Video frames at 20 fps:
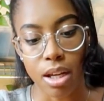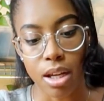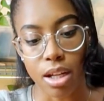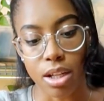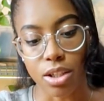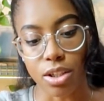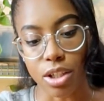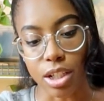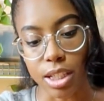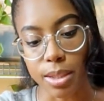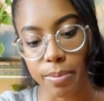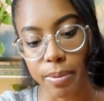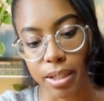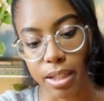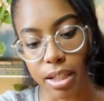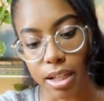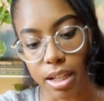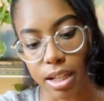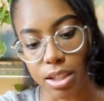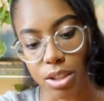just
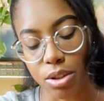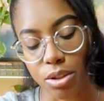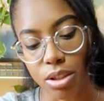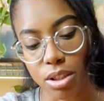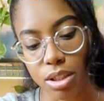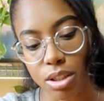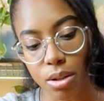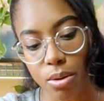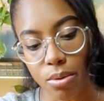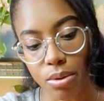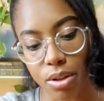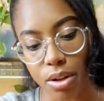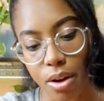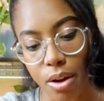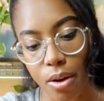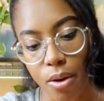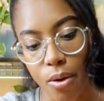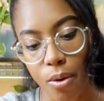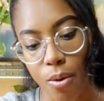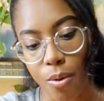because you just don't
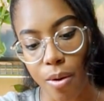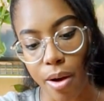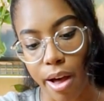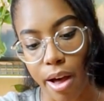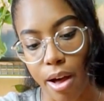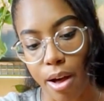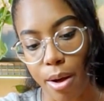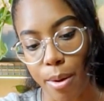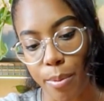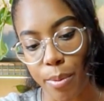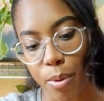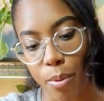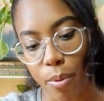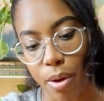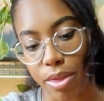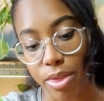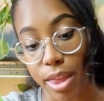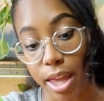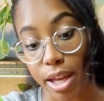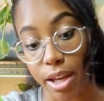know
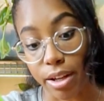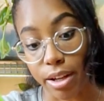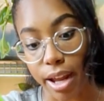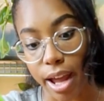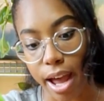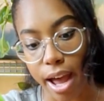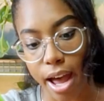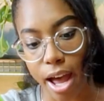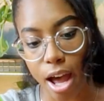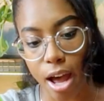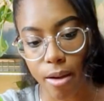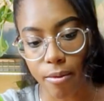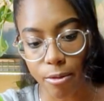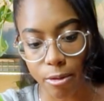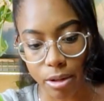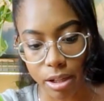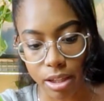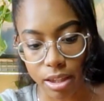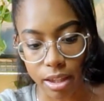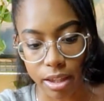what they could have
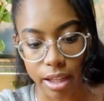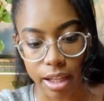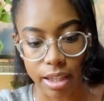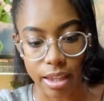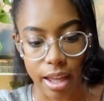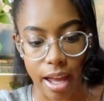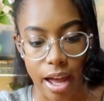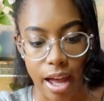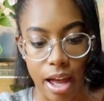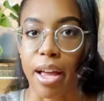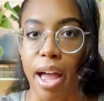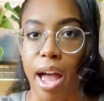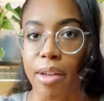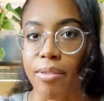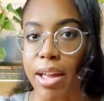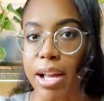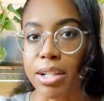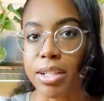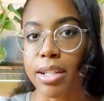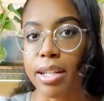or anything like that.
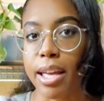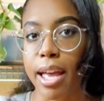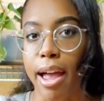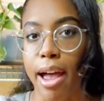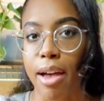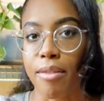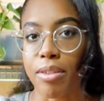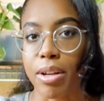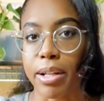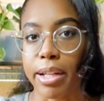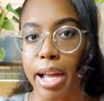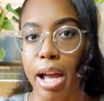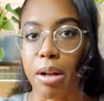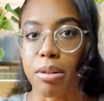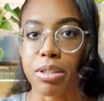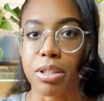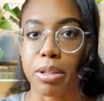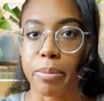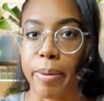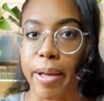I've actually
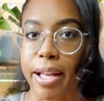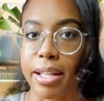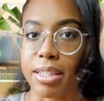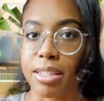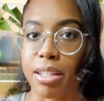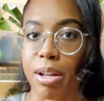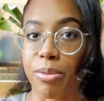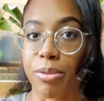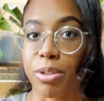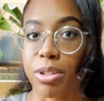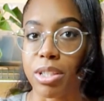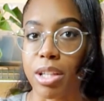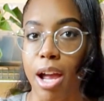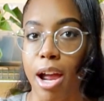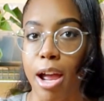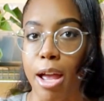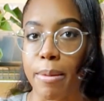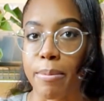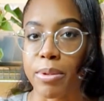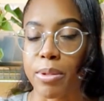encountered pests several
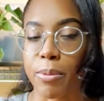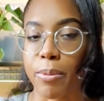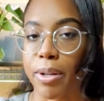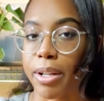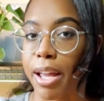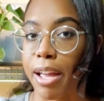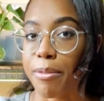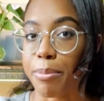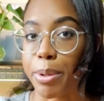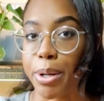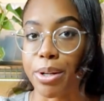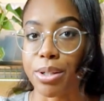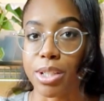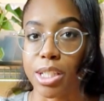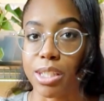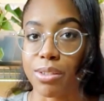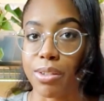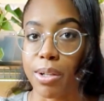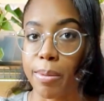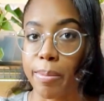times when I purchased from